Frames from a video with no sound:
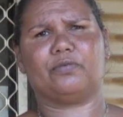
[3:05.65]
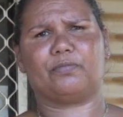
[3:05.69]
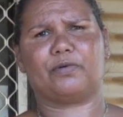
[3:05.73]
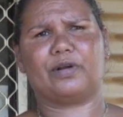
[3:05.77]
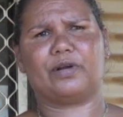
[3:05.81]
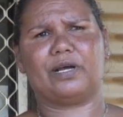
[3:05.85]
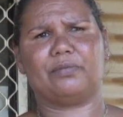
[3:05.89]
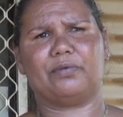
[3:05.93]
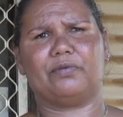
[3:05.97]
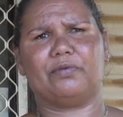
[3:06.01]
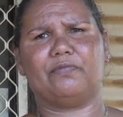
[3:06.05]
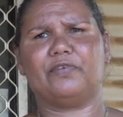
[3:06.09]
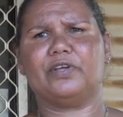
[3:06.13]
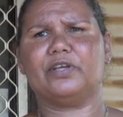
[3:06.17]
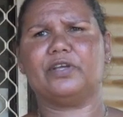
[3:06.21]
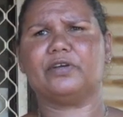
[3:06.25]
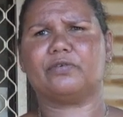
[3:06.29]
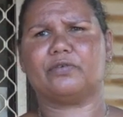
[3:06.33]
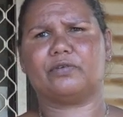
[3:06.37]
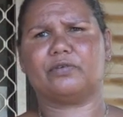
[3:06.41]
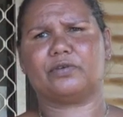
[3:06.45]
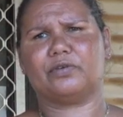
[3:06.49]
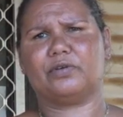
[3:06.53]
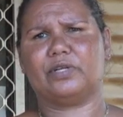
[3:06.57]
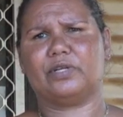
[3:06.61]
private
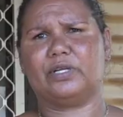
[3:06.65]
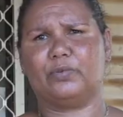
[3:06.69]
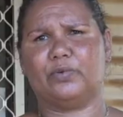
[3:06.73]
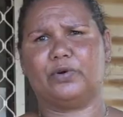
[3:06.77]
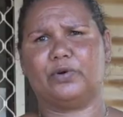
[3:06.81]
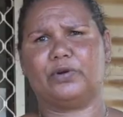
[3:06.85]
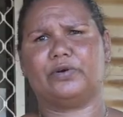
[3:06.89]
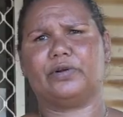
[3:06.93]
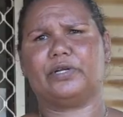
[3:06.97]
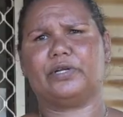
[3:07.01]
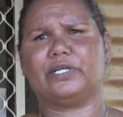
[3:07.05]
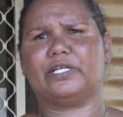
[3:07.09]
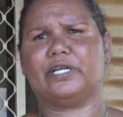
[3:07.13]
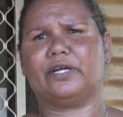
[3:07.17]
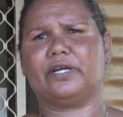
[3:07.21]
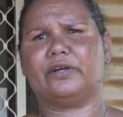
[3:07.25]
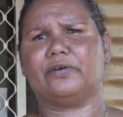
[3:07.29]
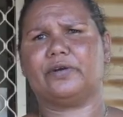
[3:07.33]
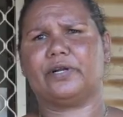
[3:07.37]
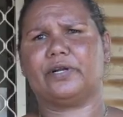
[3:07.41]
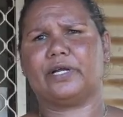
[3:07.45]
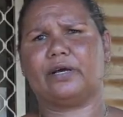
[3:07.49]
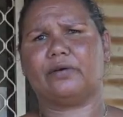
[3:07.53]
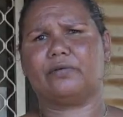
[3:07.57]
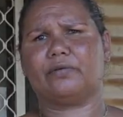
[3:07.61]
vehicle till he wear and tear
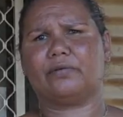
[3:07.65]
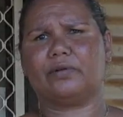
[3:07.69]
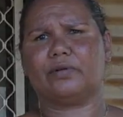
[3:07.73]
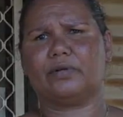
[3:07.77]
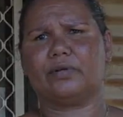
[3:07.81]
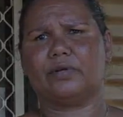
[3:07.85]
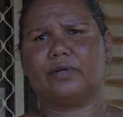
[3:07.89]
it out.